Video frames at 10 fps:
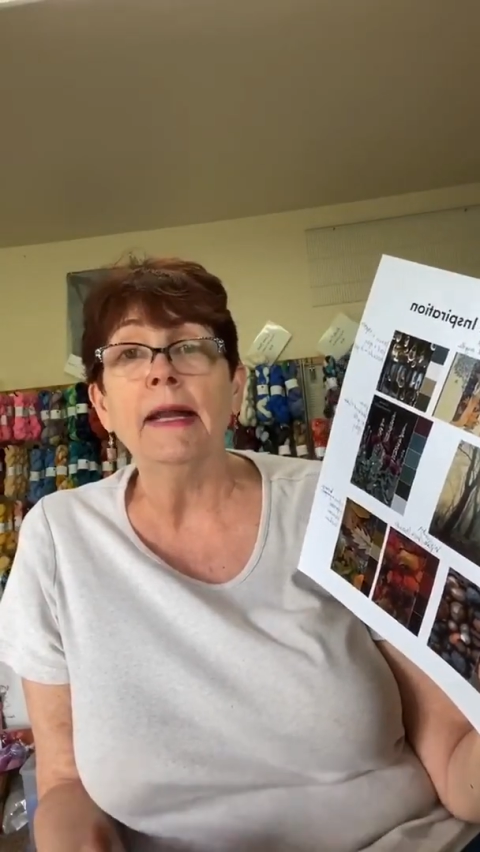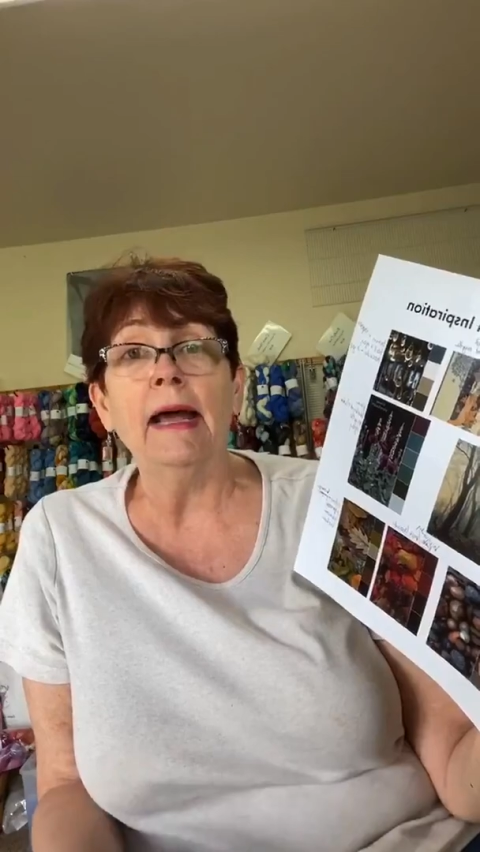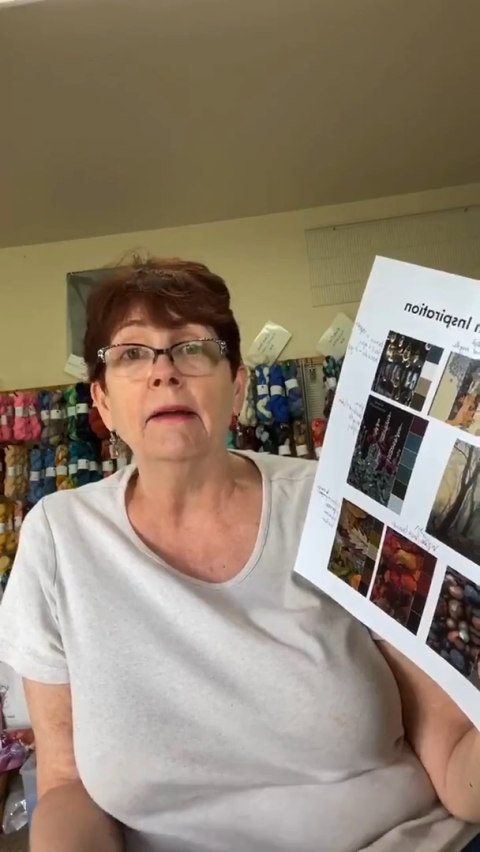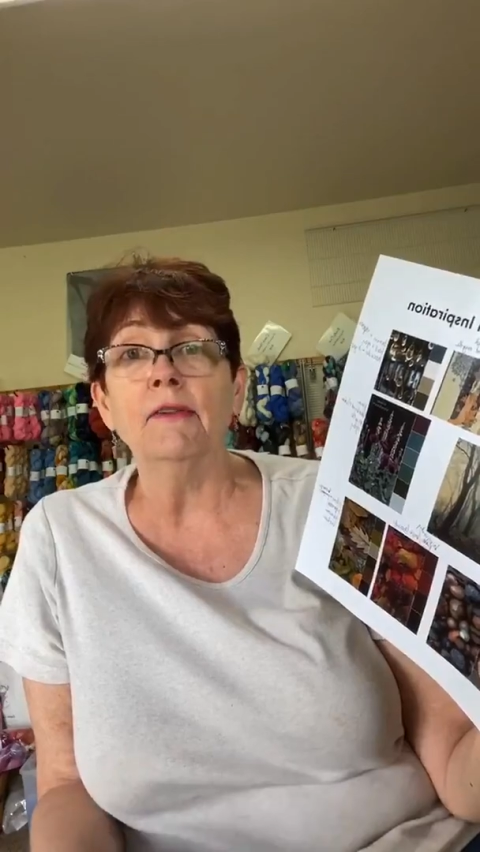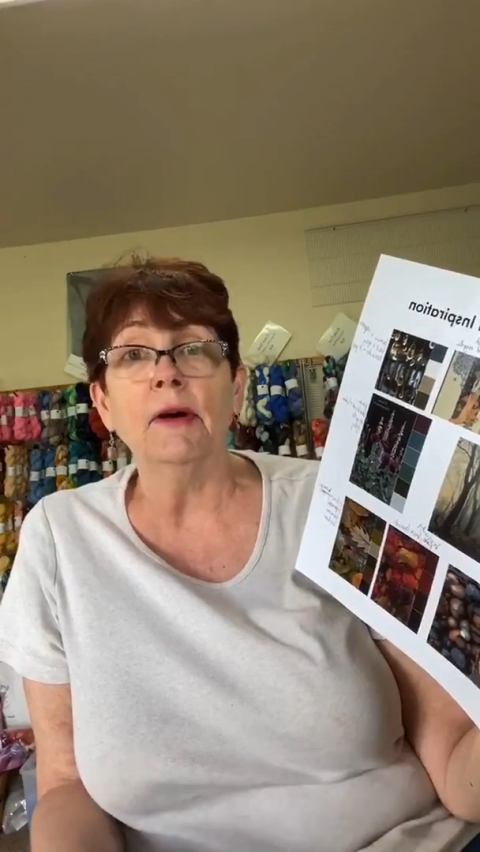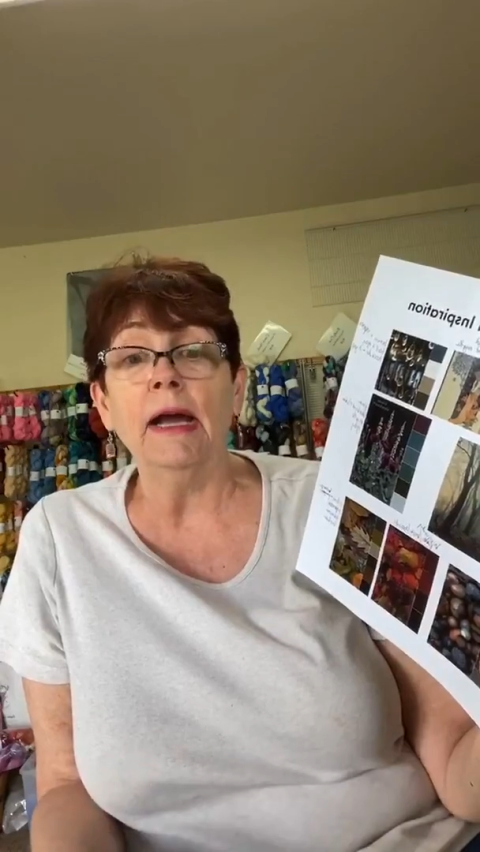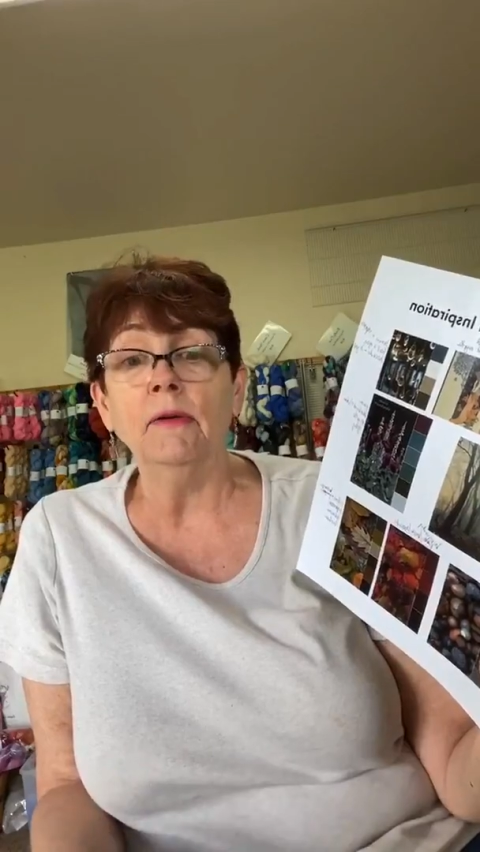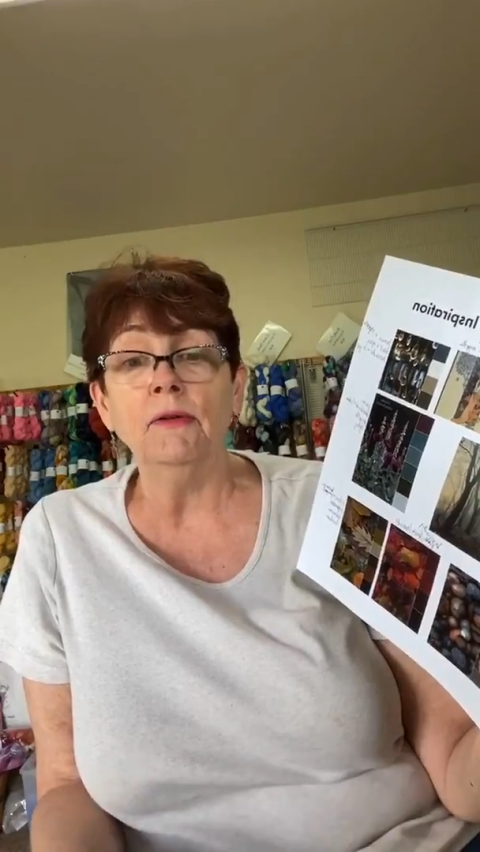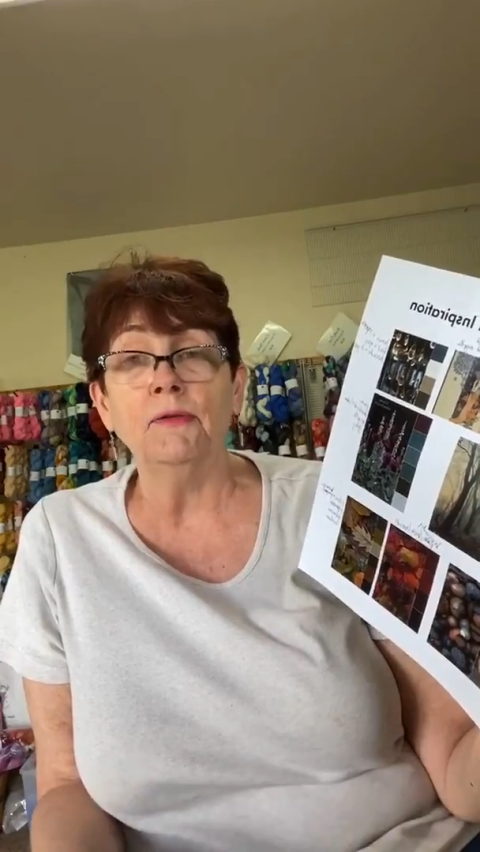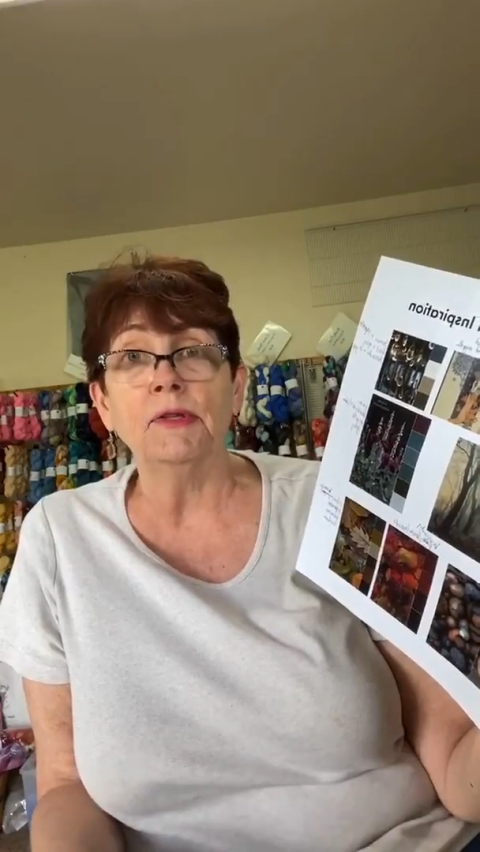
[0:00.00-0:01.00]
out of our
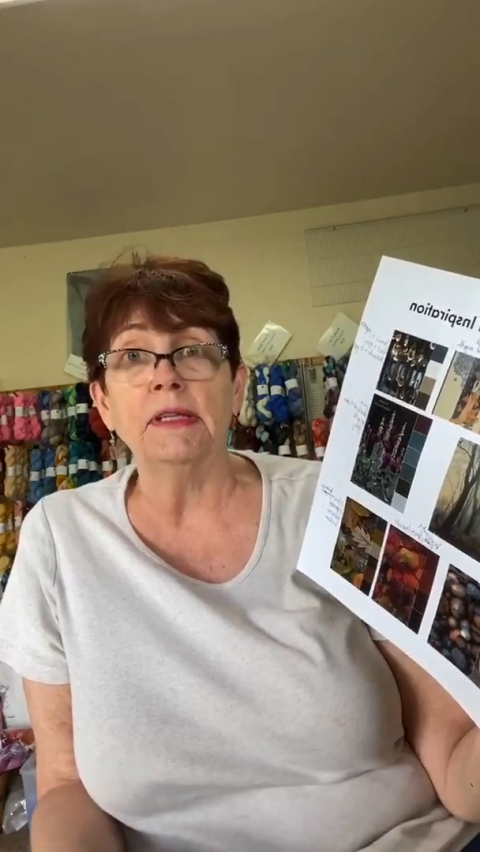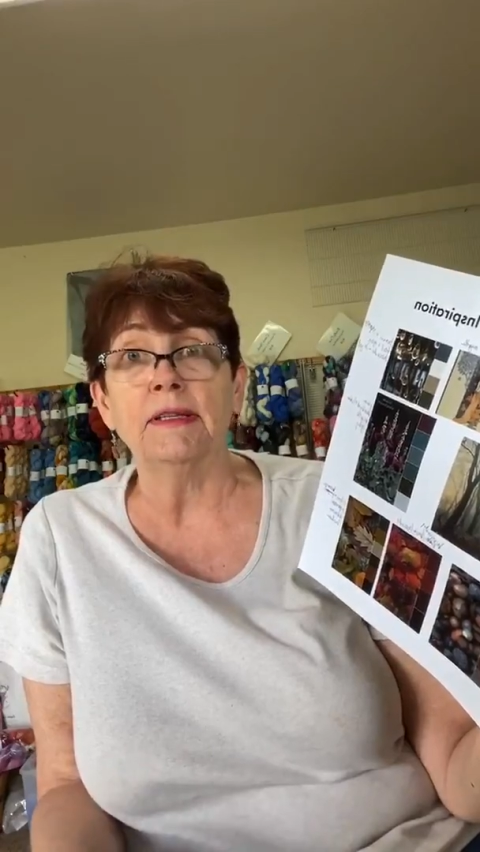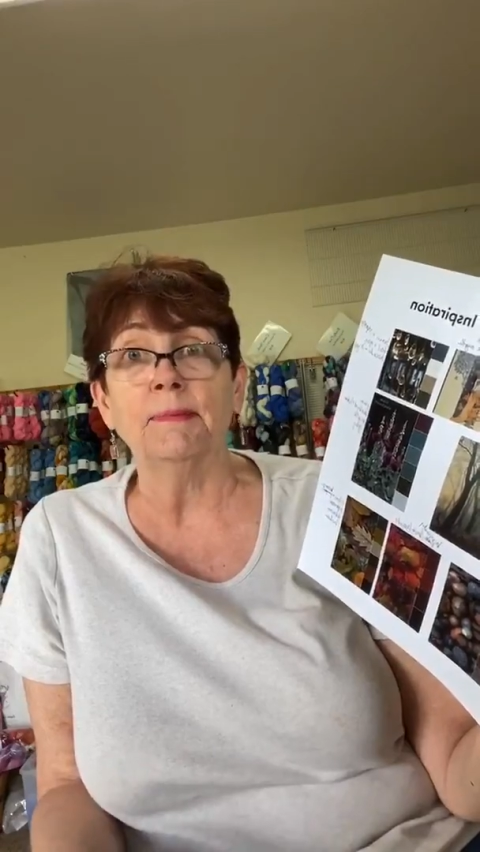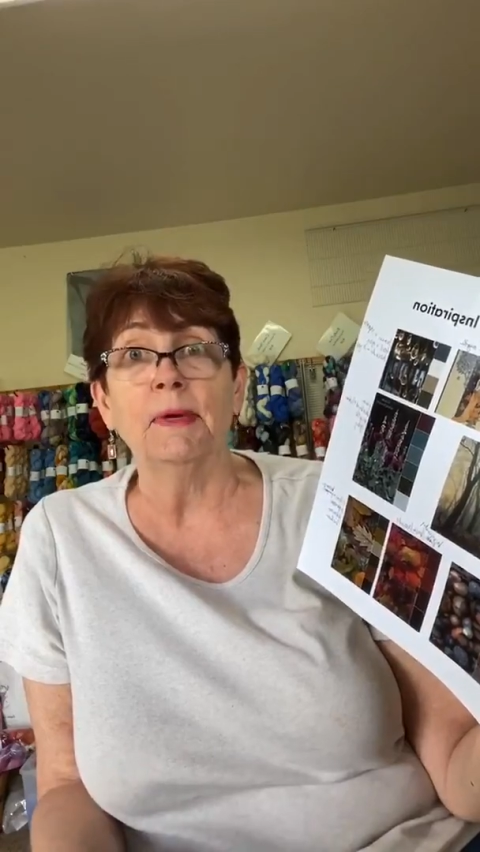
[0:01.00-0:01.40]
house for 6